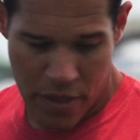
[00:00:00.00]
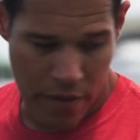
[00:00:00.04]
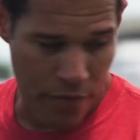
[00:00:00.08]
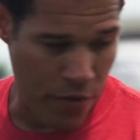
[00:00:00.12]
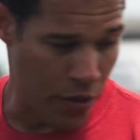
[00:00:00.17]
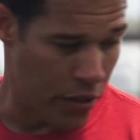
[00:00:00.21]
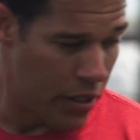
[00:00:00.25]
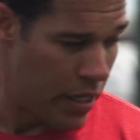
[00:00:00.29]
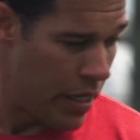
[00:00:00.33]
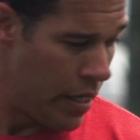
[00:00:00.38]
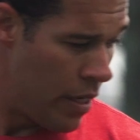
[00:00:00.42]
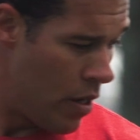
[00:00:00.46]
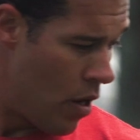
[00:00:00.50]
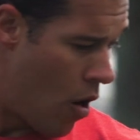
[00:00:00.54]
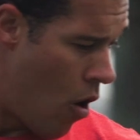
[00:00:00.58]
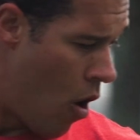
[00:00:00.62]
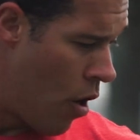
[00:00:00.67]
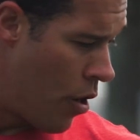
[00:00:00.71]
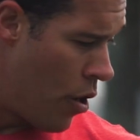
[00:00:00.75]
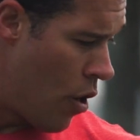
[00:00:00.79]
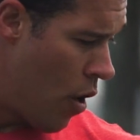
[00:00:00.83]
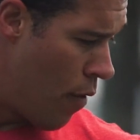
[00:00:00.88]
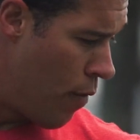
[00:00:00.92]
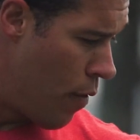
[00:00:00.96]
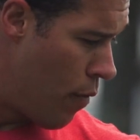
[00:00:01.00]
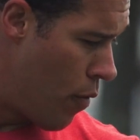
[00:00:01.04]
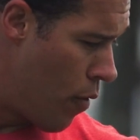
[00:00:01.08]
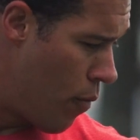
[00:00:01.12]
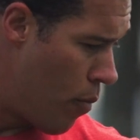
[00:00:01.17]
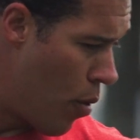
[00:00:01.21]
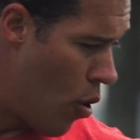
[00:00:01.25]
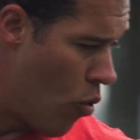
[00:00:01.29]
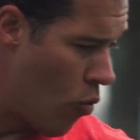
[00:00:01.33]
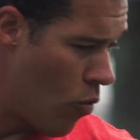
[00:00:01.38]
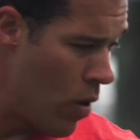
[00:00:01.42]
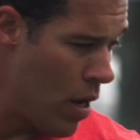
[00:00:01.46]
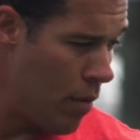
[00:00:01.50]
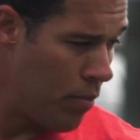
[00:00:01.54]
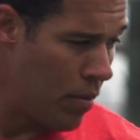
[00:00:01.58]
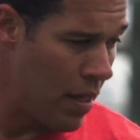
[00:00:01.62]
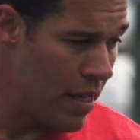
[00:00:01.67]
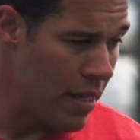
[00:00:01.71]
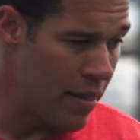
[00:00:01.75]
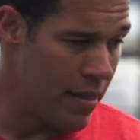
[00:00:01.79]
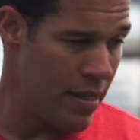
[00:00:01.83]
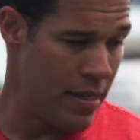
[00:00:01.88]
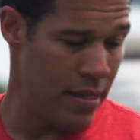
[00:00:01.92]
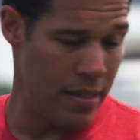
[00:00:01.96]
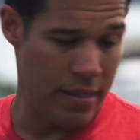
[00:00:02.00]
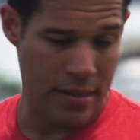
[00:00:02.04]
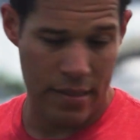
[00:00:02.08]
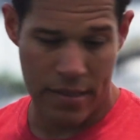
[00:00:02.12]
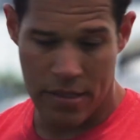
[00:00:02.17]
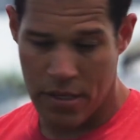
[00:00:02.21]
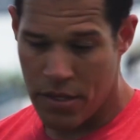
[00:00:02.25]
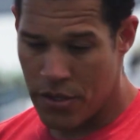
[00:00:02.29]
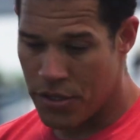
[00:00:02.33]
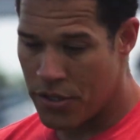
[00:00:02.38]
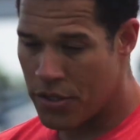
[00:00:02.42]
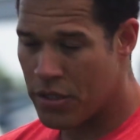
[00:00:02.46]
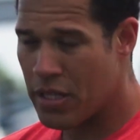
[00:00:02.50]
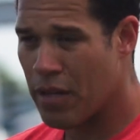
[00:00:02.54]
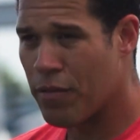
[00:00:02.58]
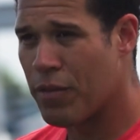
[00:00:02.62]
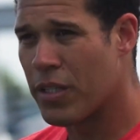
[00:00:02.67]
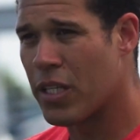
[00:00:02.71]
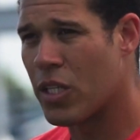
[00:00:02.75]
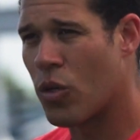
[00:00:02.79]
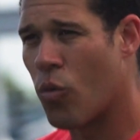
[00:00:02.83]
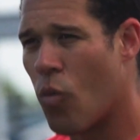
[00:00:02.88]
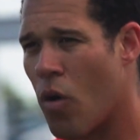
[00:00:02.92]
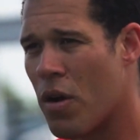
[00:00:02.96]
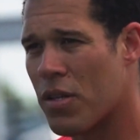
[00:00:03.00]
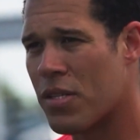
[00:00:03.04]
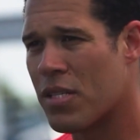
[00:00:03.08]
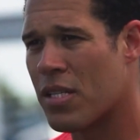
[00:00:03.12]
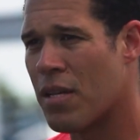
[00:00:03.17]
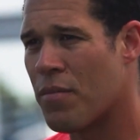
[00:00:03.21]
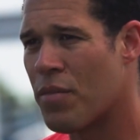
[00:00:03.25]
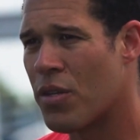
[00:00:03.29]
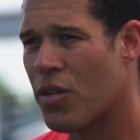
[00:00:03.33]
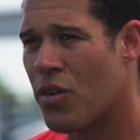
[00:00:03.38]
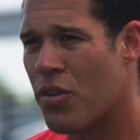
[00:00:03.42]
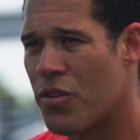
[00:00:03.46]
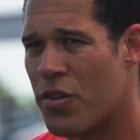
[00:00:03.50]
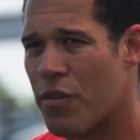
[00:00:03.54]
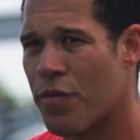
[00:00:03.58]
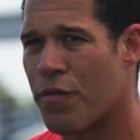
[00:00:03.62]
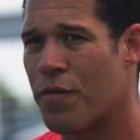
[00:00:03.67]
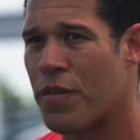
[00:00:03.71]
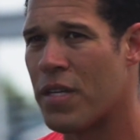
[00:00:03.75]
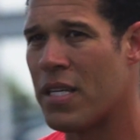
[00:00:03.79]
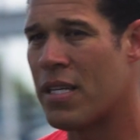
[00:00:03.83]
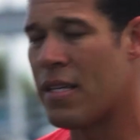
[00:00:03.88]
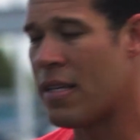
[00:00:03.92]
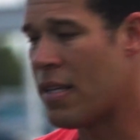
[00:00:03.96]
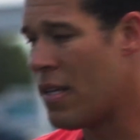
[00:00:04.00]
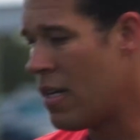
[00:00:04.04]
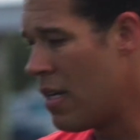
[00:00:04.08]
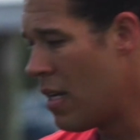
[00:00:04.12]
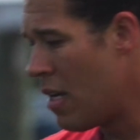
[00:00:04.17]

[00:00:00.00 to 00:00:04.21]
If you're getting on and off of a boat ramp like this, you're definitely gonna want something on your feet.